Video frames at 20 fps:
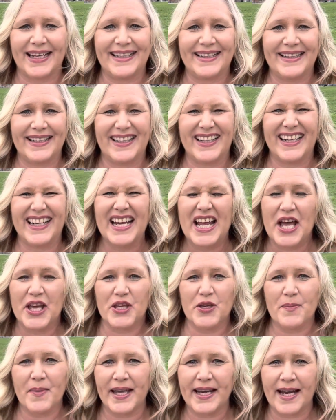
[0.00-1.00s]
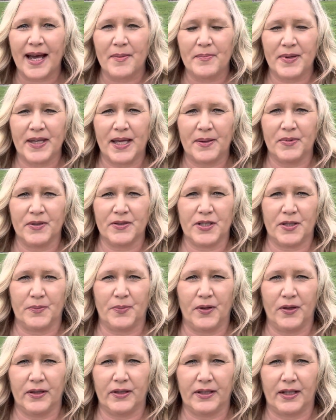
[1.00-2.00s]
there, you may not be able to
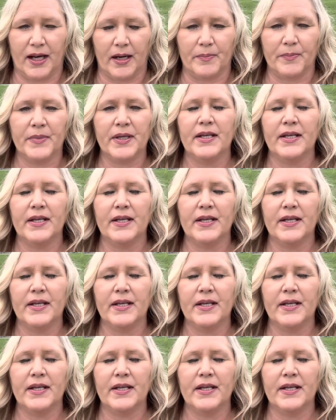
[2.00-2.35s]
pull it up.